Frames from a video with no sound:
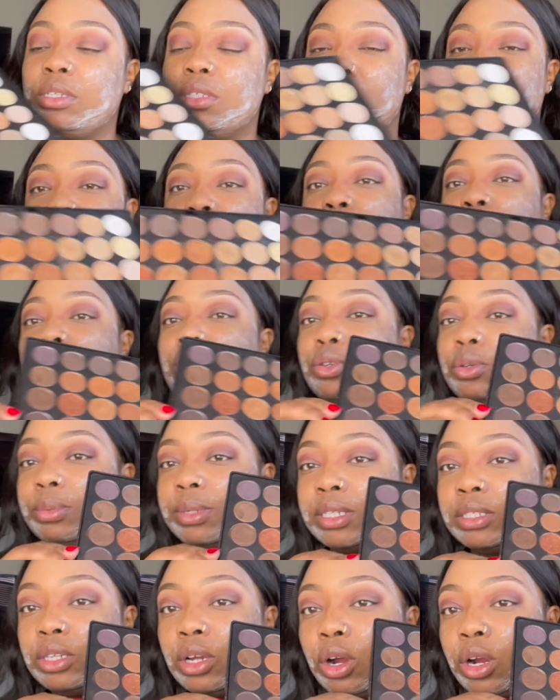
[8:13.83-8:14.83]
just a little
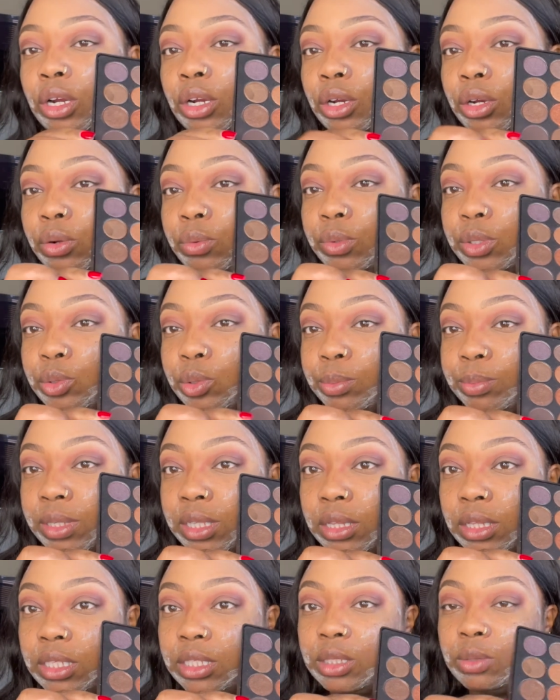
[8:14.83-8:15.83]
bit darker, which would be
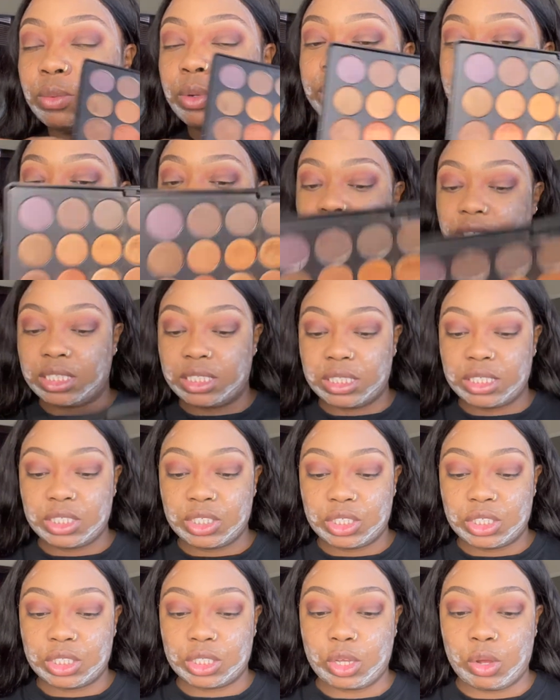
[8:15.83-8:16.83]
this one. This is
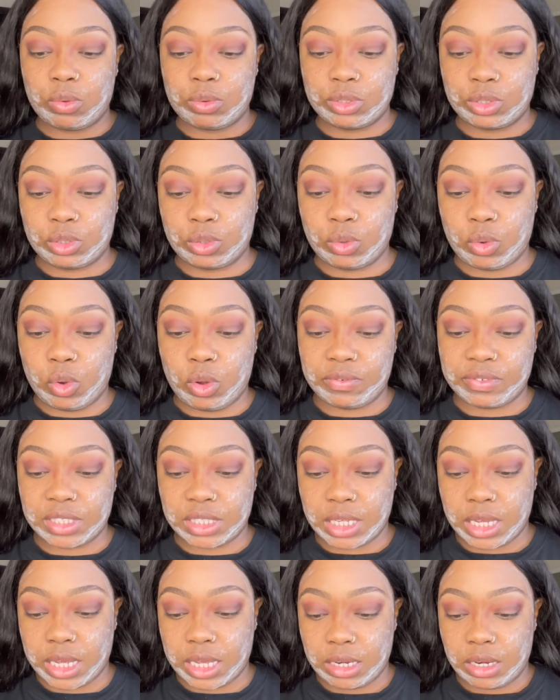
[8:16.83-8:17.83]
just going to
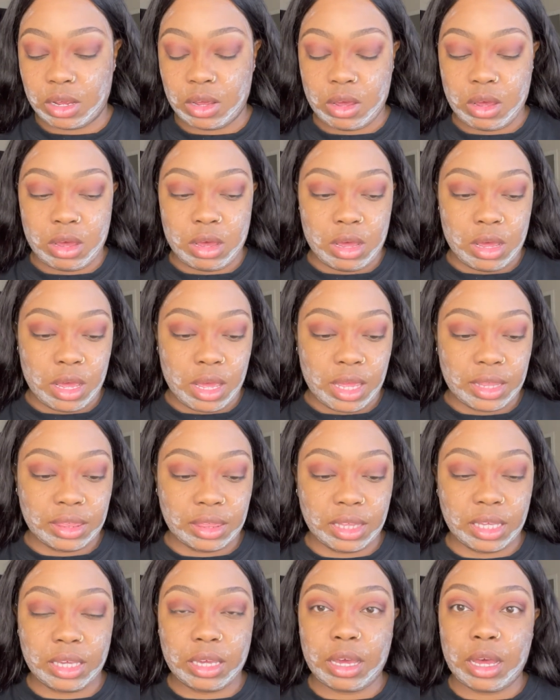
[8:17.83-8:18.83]
offset
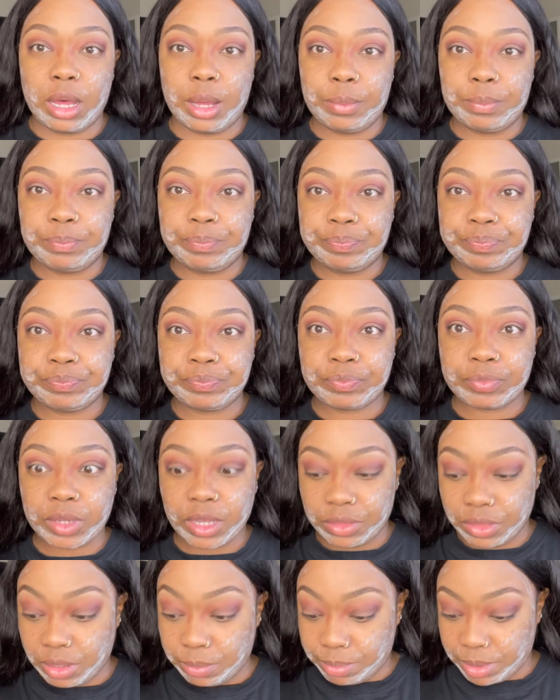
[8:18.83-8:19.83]

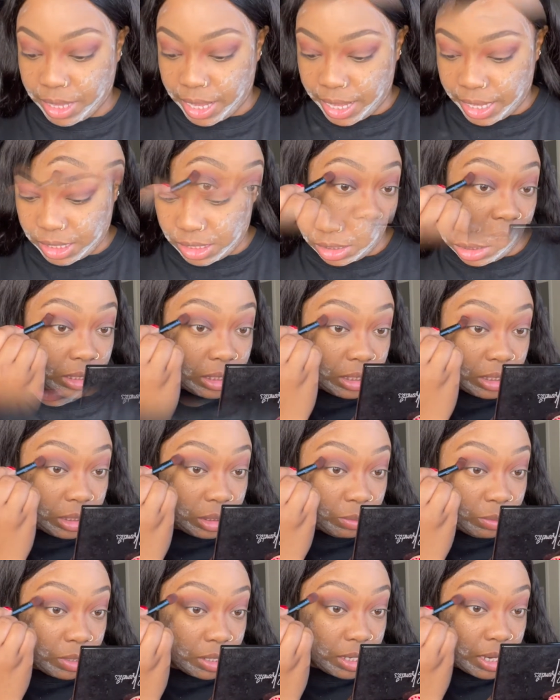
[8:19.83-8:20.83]
the black. This is
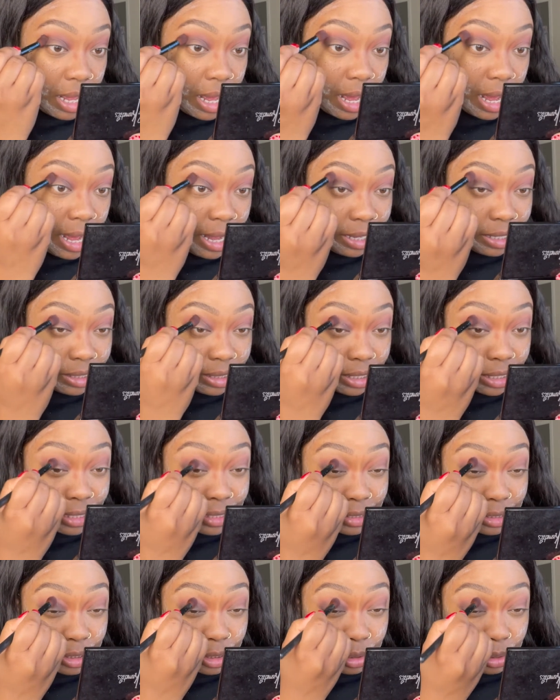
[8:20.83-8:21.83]
what I like
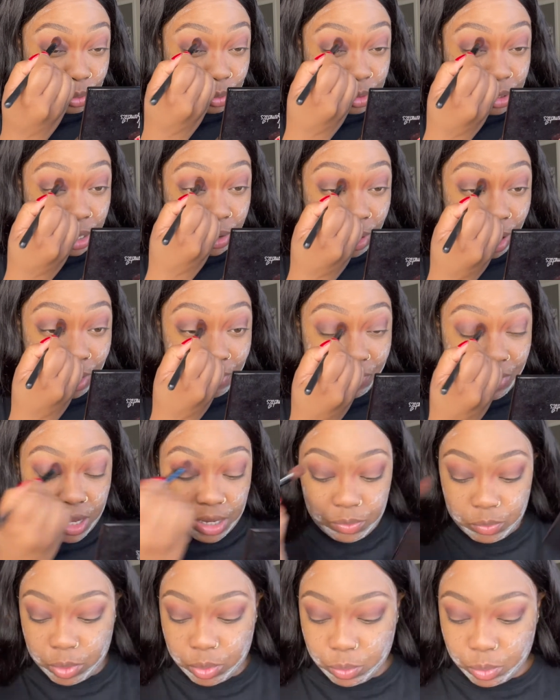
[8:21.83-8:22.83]
to do, that I
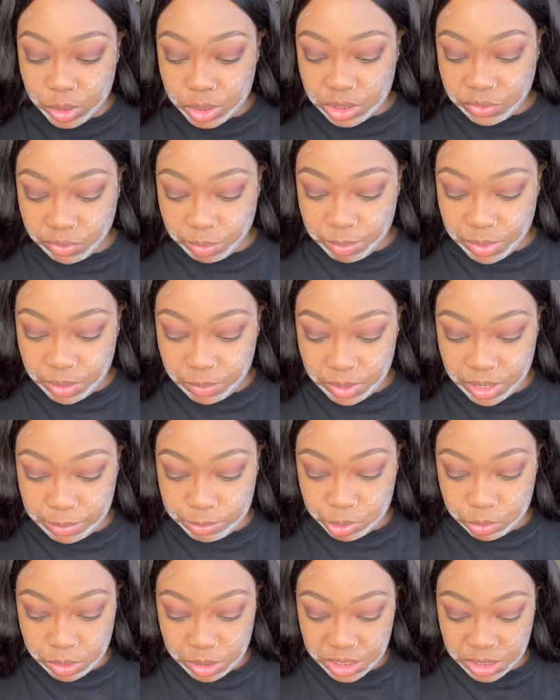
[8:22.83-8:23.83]
find what works for me when I'm
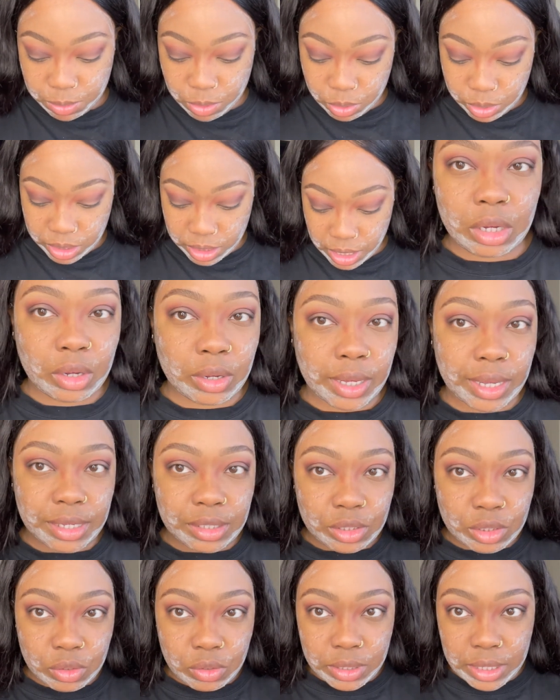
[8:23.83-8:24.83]
doing a smoky eye. Okay,
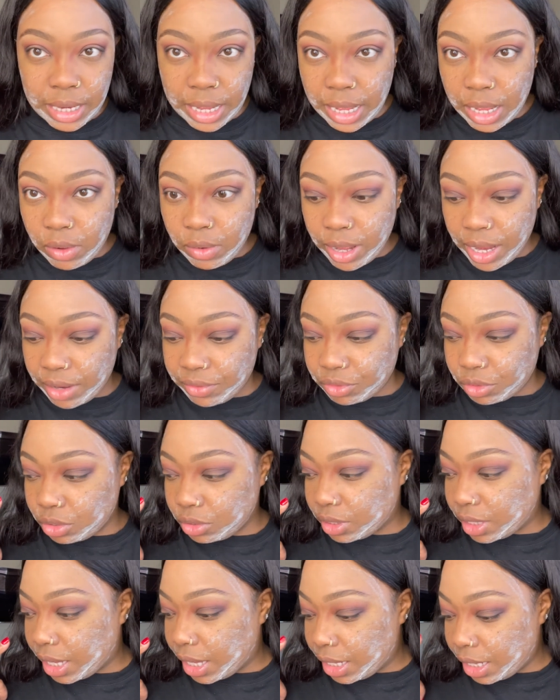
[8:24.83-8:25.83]
so now after
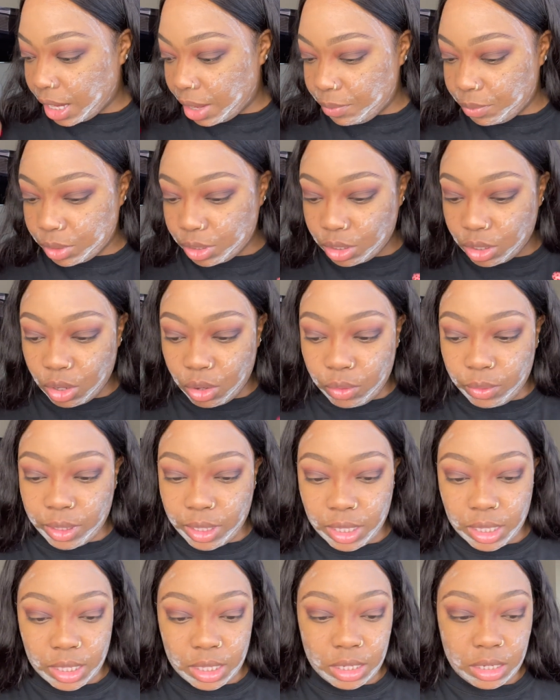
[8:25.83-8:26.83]
that, I want to go
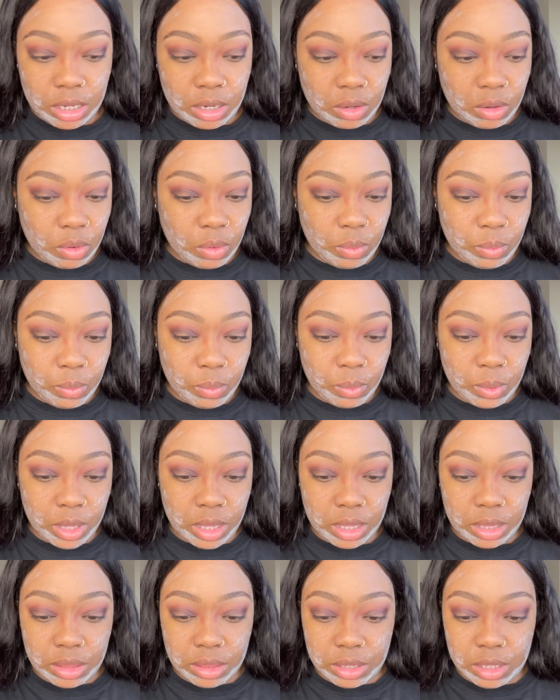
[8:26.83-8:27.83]
in
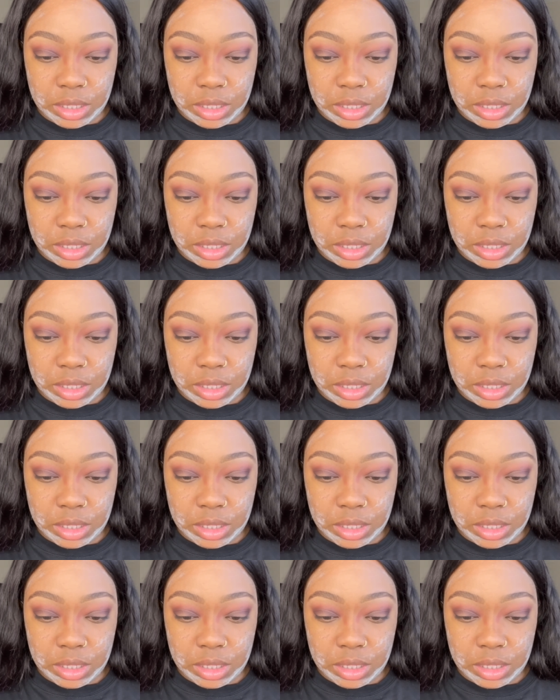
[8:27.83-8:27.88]
with